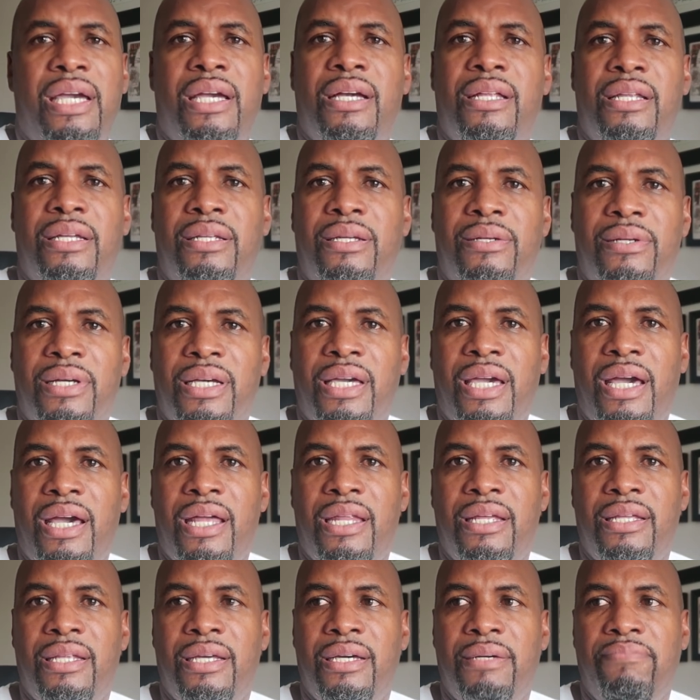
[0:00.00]
England, or
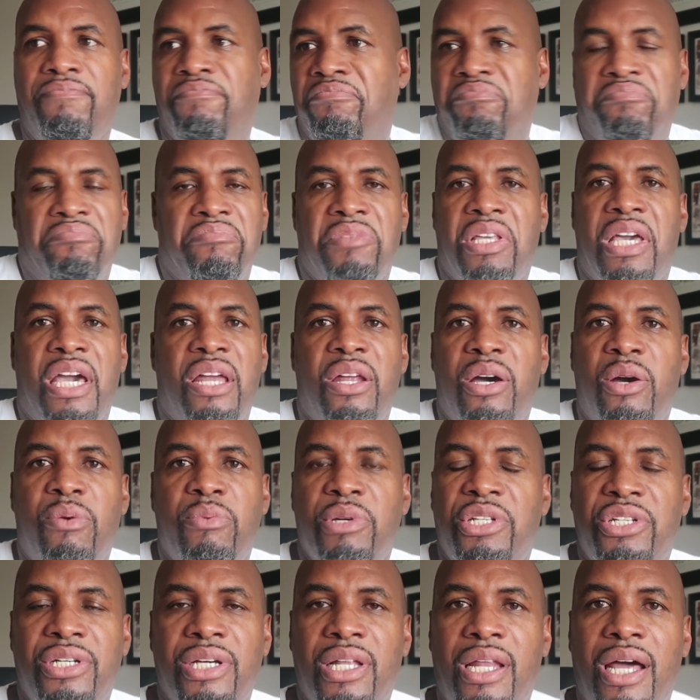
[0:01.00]
Canada, get on
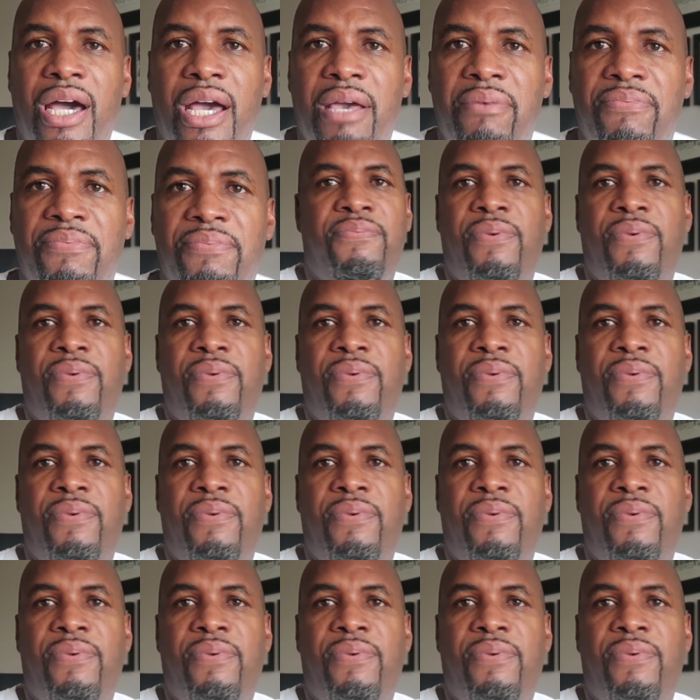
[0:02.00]
with your life.